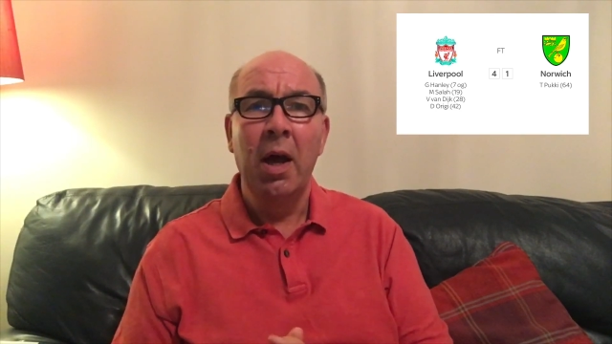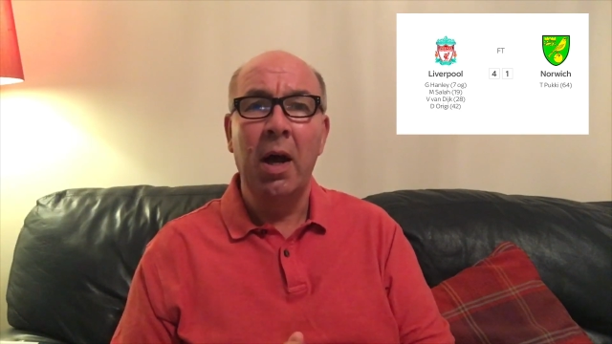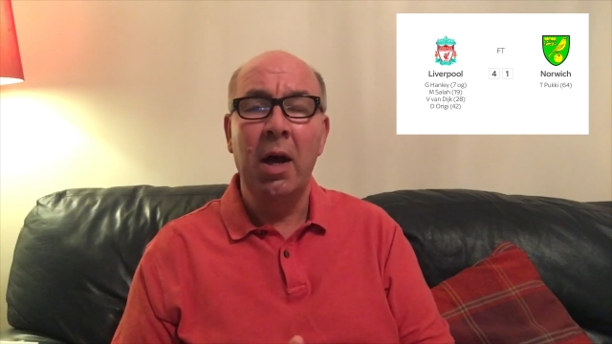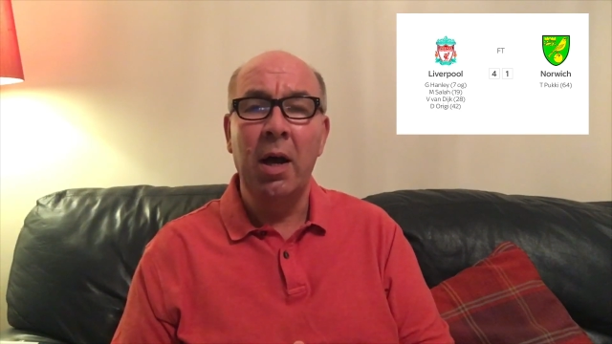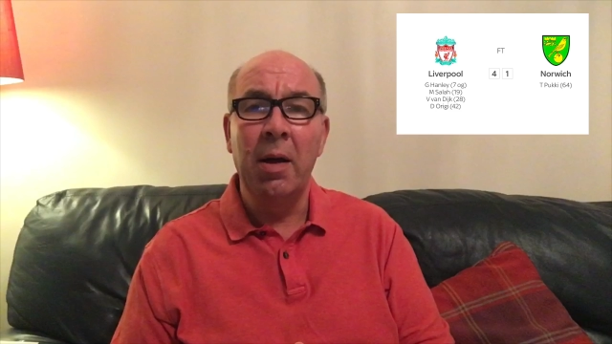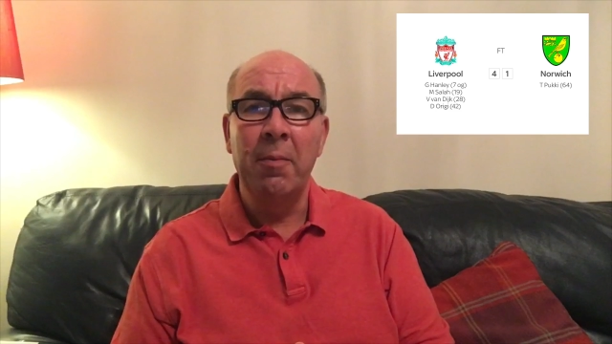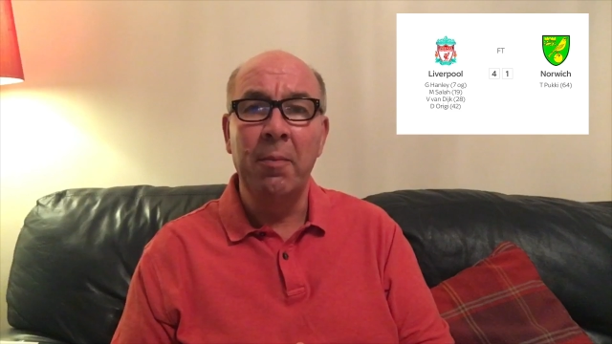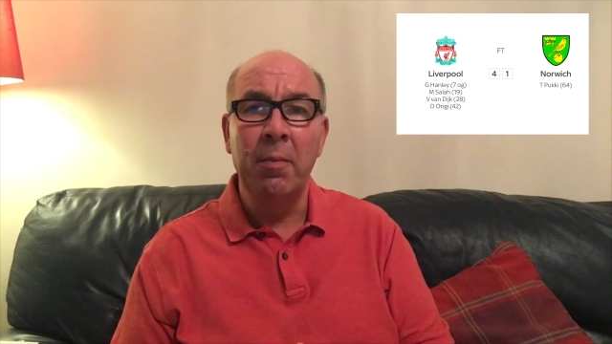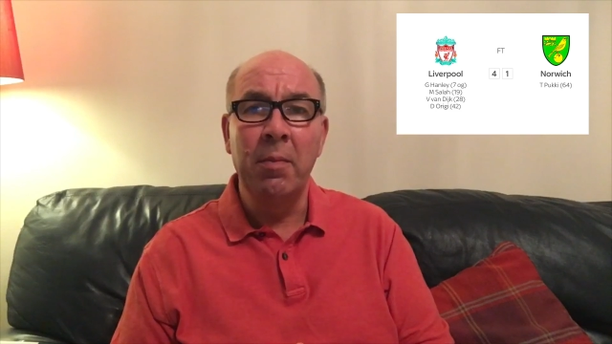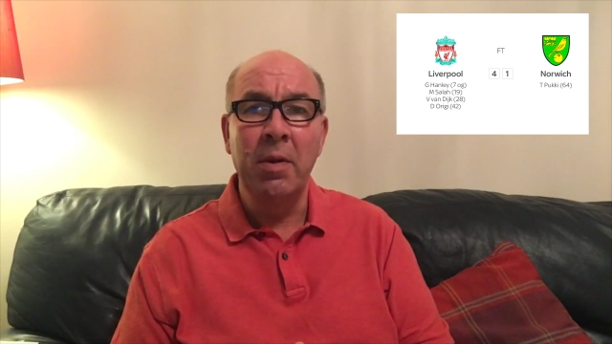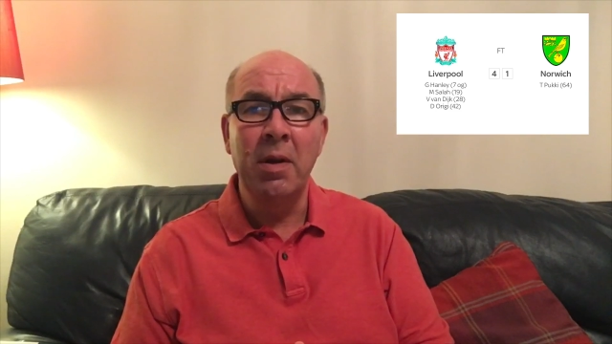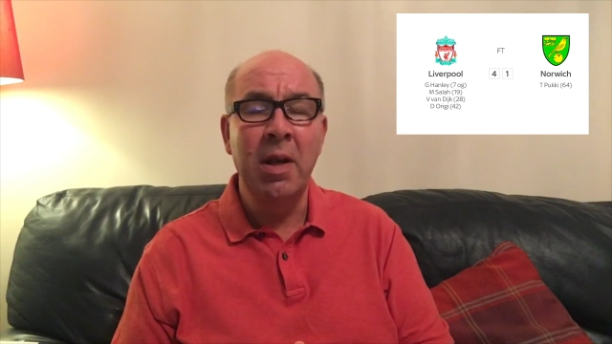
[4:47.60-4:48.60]

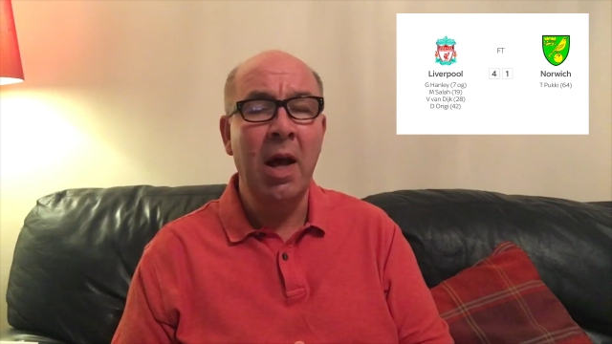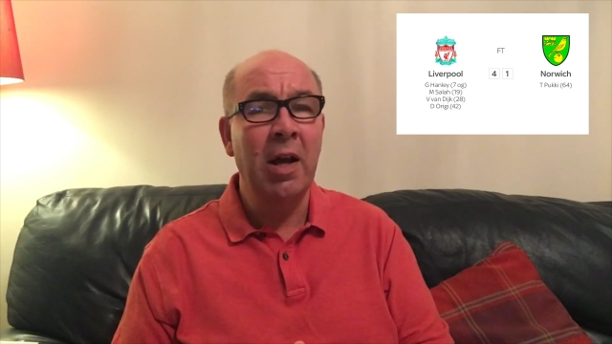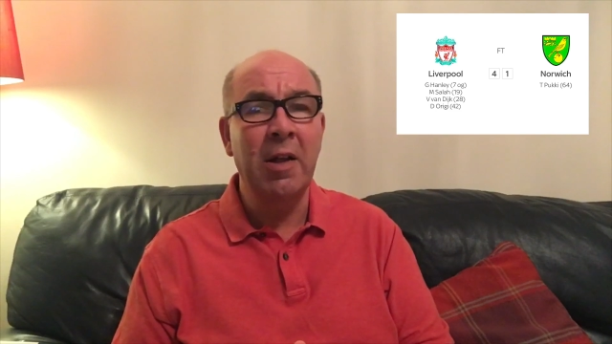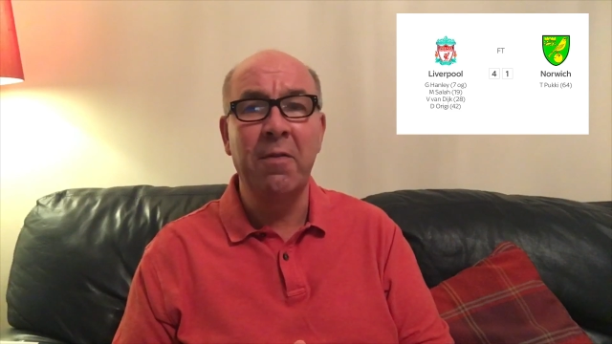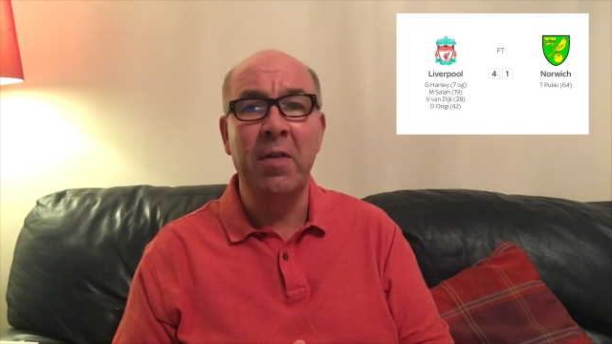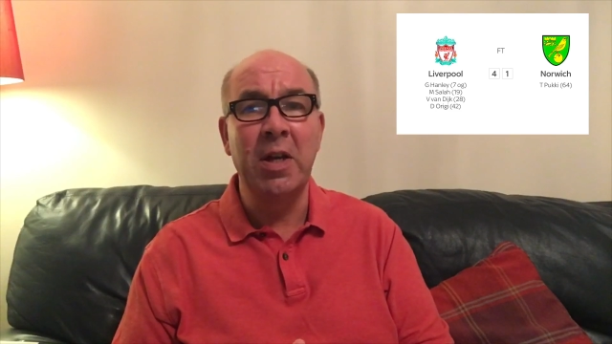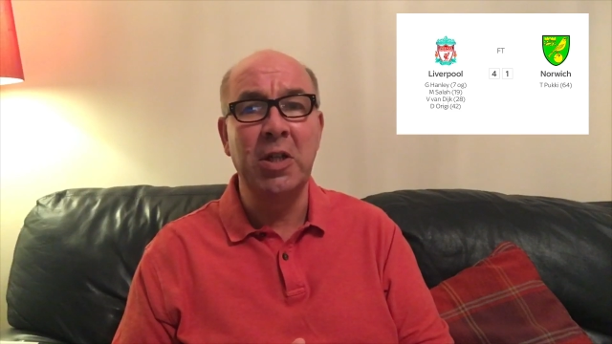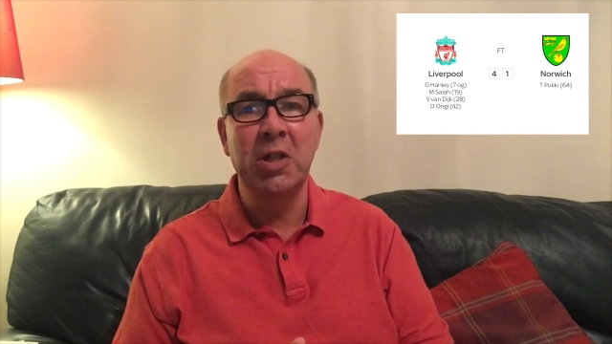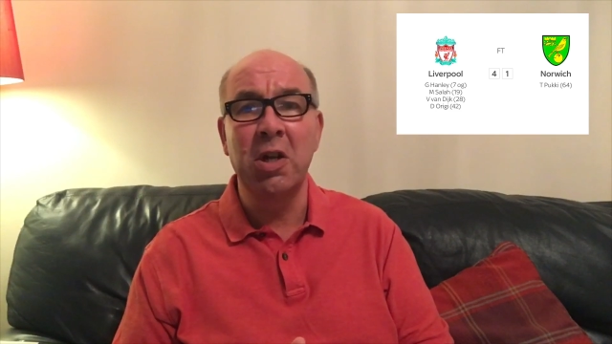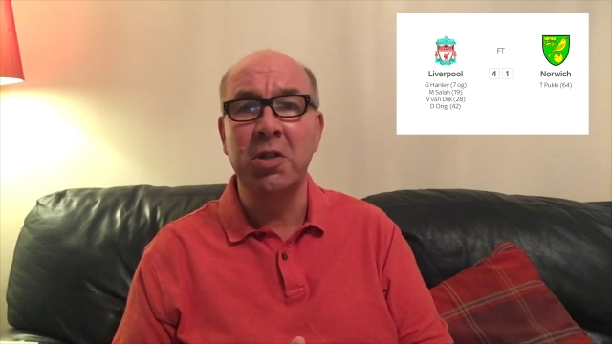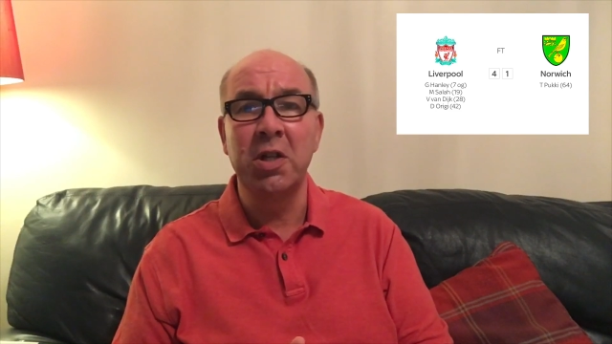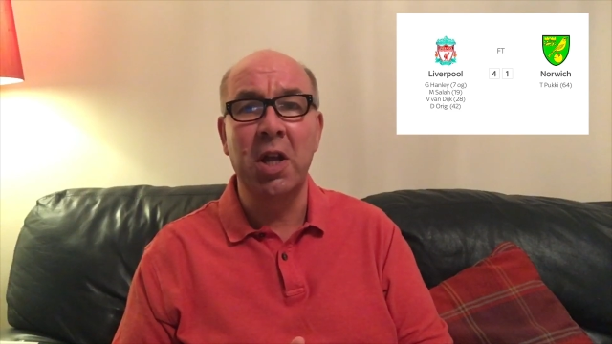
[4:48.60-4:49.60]
Nice finish,
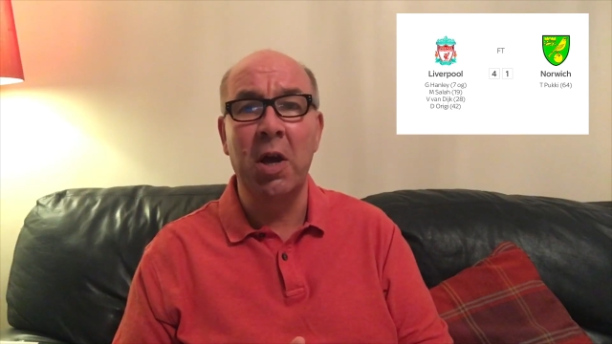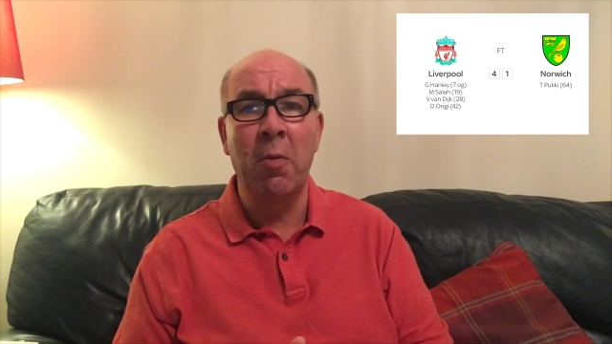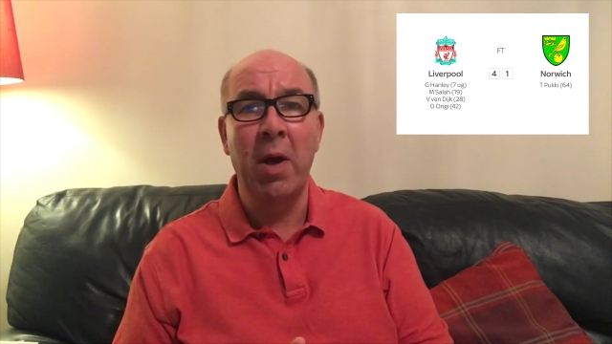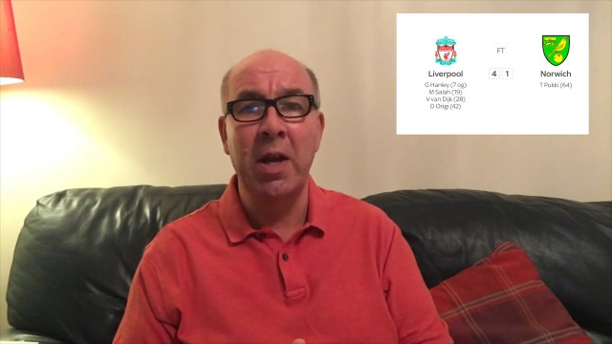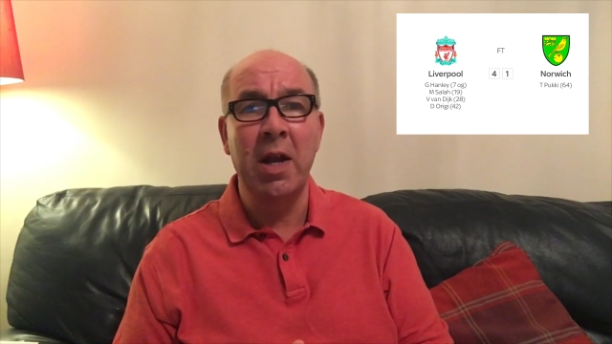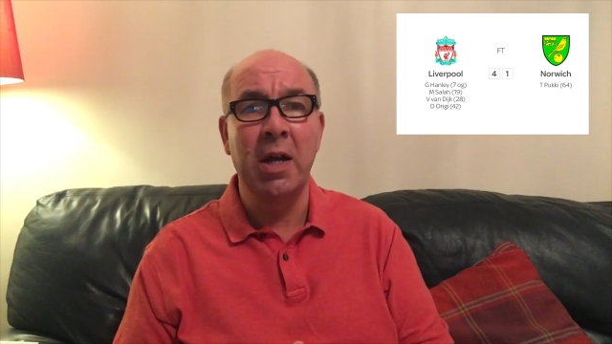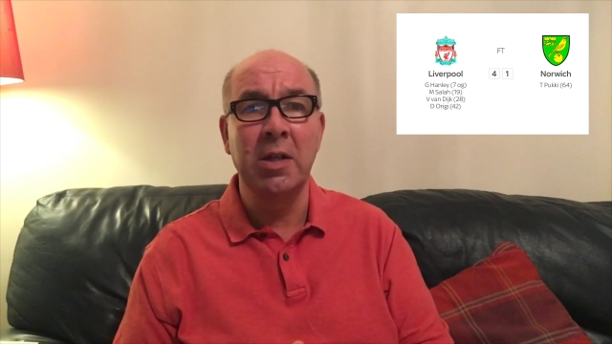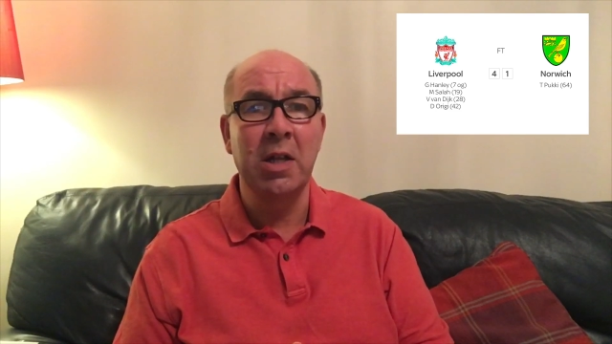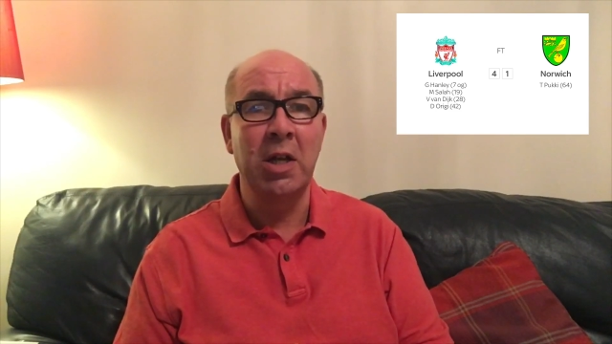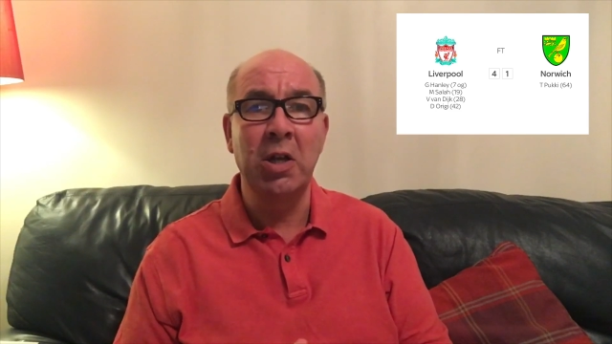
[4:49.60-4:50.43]
slotted it away nicely.